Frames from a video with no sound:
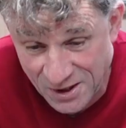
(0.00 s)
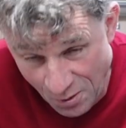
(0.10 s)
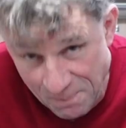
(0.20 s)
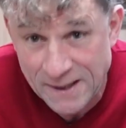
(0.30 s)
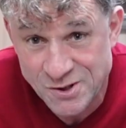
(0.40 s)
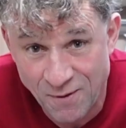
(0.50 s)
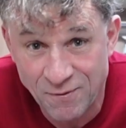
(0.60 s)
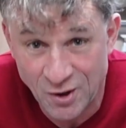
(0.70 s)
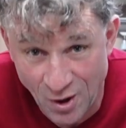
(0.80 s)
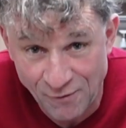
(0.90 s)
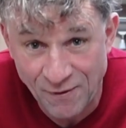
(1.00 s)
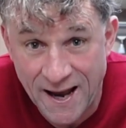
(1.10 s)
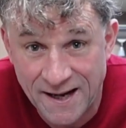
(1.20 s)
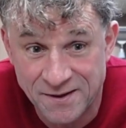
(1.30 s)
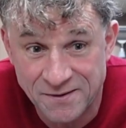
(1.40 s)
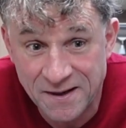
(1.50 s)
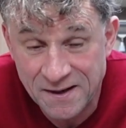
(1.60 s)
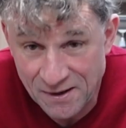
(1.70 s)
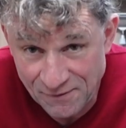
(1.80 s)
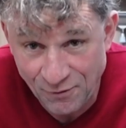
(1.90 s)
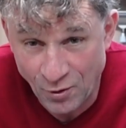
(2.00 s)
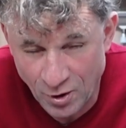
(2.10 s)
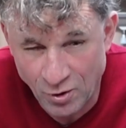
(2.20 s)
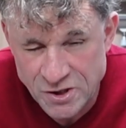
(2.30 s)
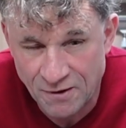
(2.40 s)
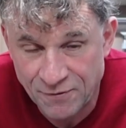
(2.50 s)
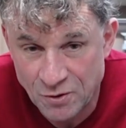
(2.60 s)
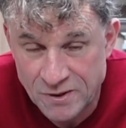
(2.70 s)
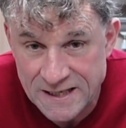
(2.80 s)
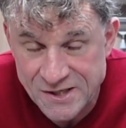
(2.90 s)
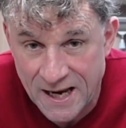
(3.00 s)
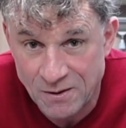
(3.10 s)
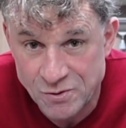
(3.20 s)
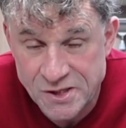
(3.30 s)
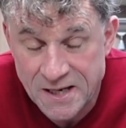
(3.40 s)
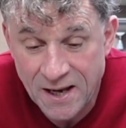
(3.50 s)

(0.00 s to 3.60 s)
going back to have a look at our van and finalising a few details,